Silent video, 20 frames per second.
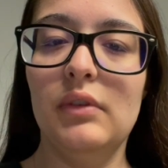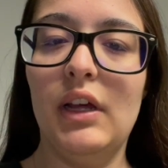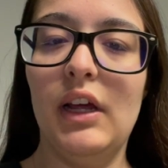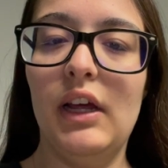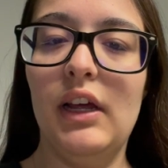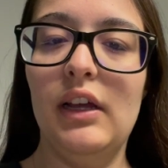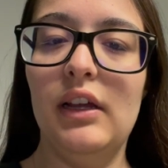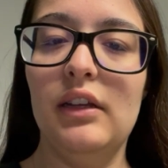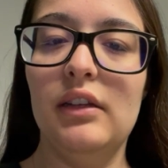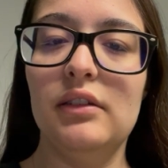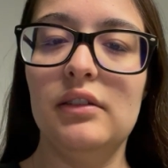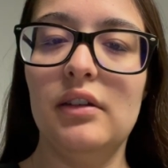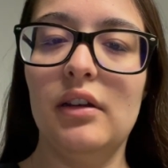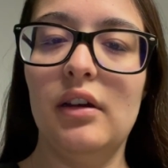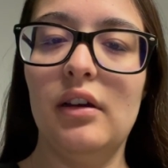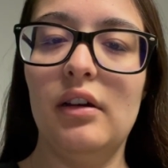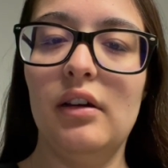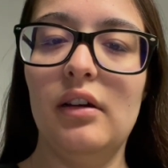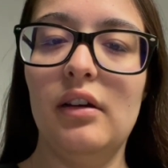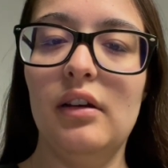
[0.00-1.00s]
Hey
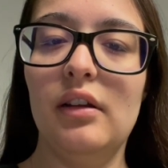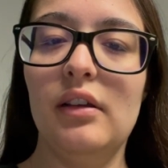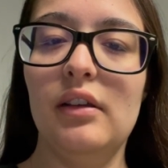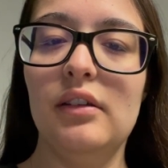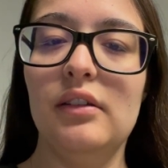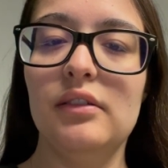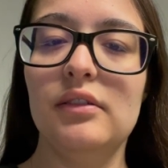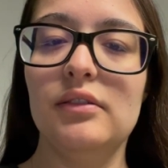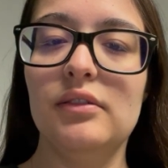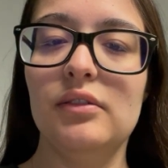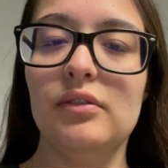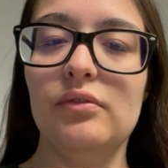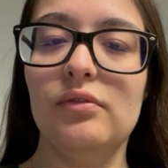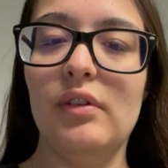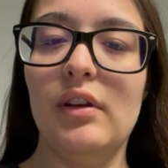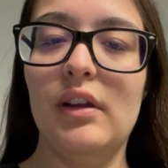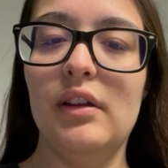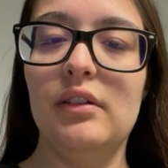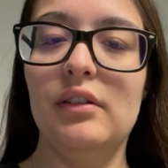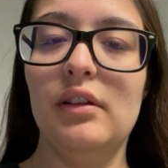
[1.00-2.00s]
guys, so
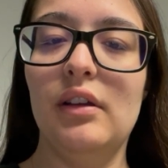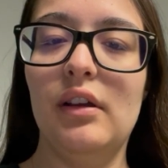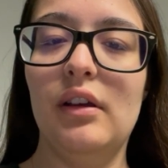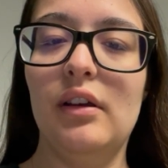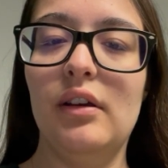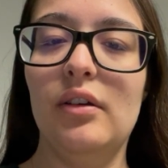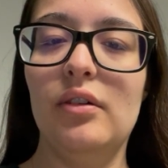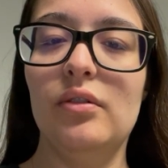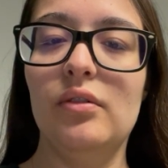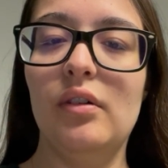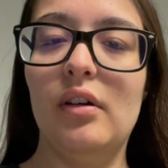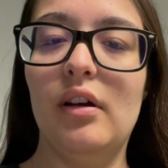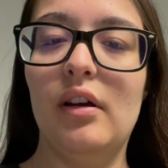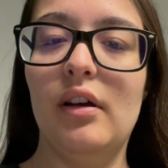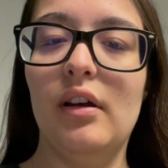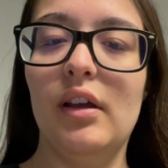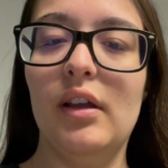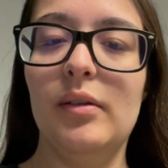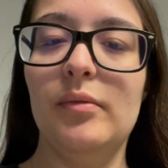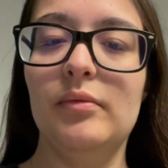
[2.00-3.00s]
right now
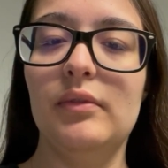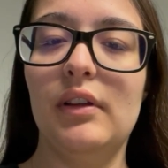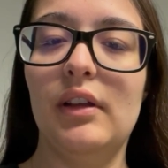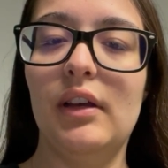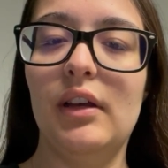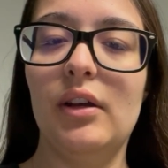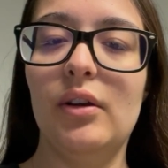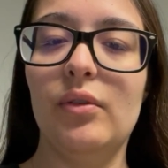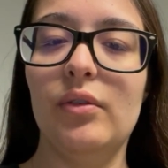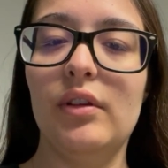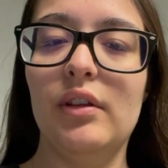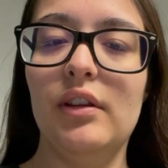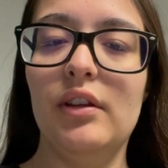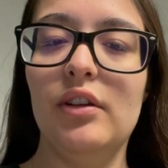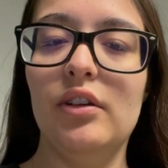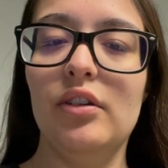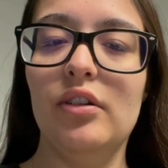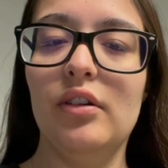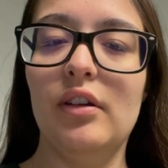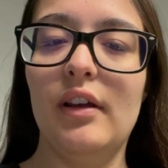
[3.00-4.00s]
I'm now
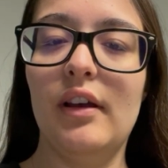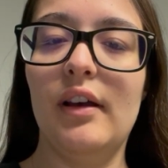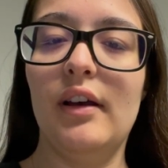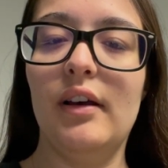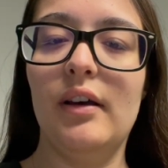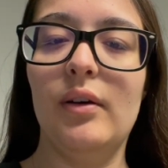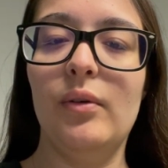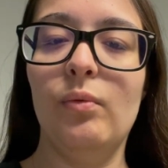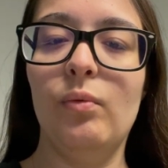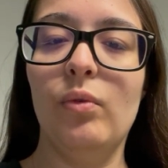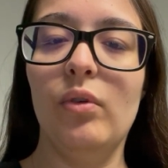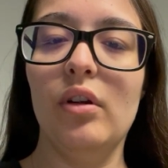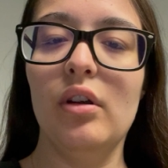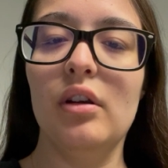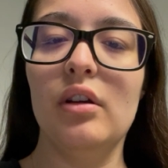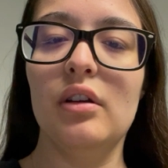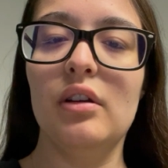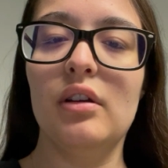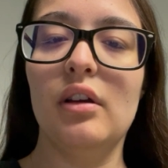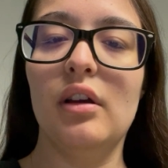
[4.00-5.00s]
here at
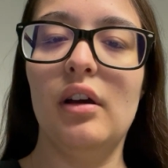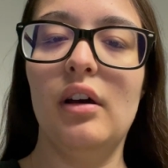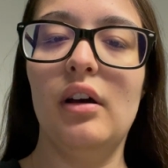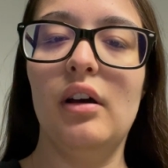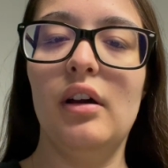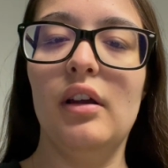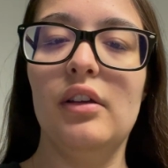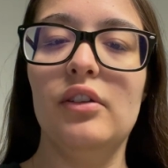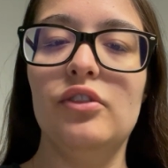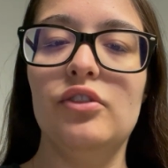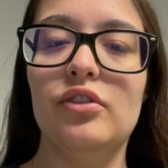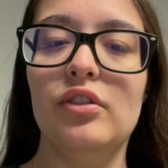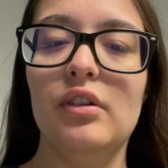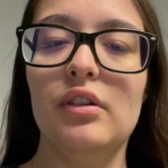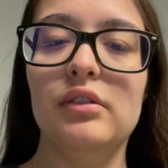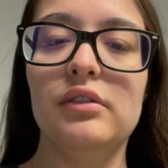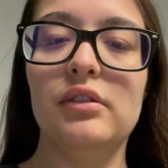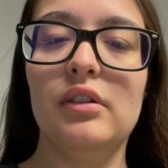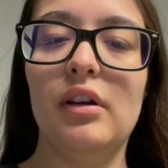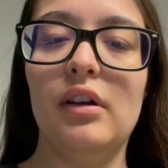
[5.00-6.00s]
work. I
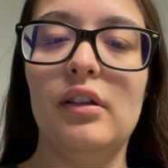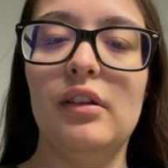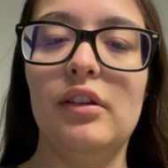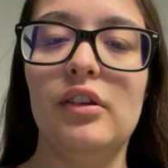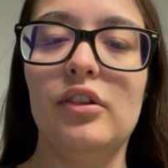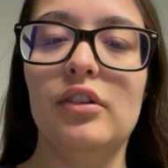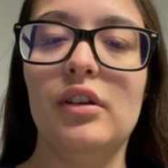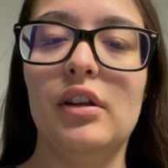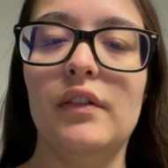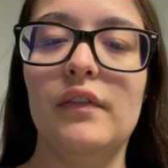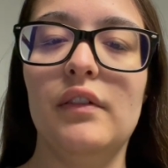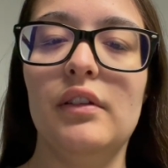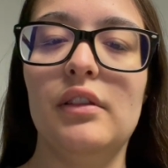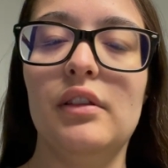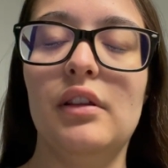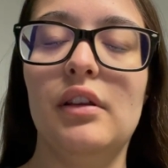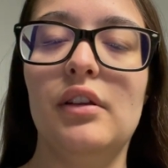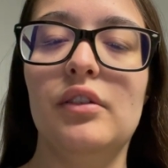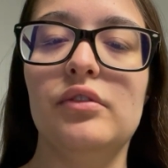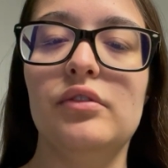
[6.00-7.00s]
just got here and
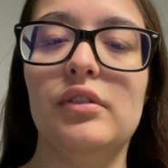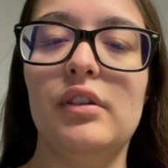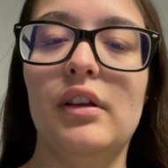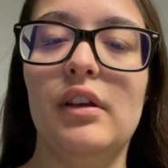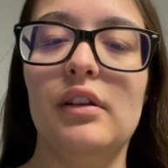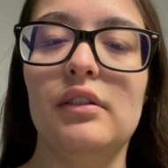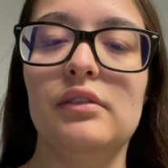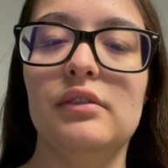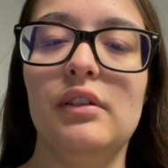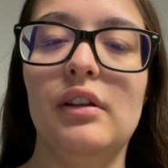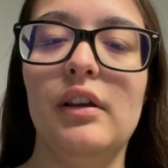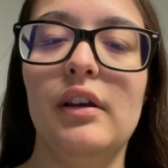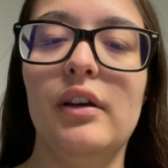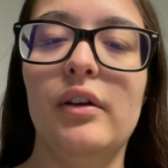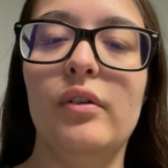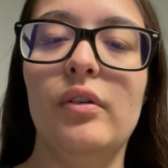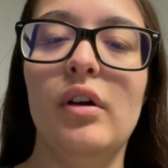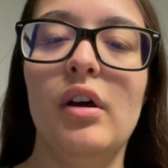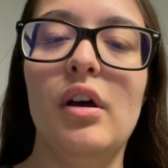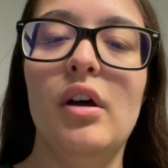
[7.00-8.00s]
everything. So yes,
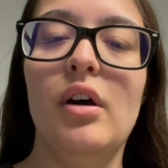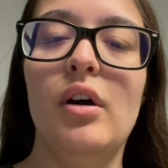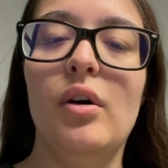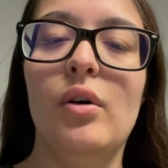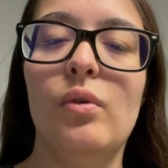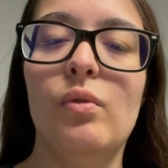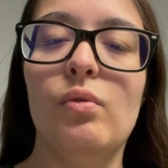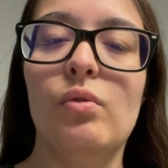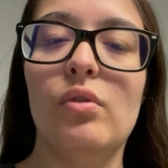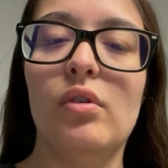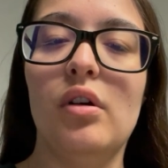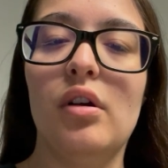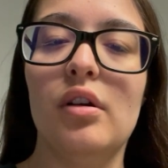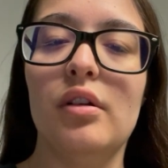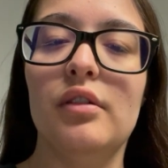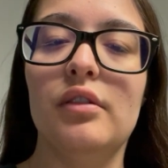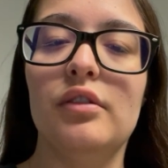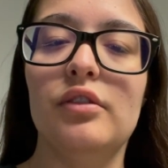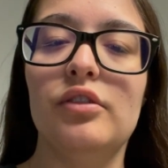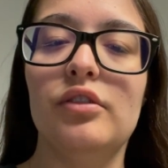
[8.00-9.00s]
now we're all
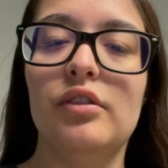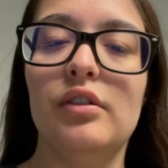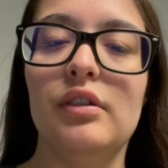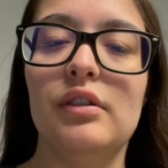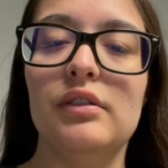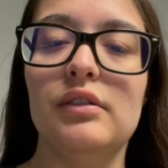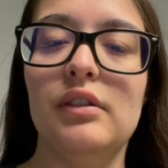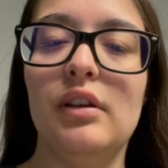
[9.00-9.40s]
gonna just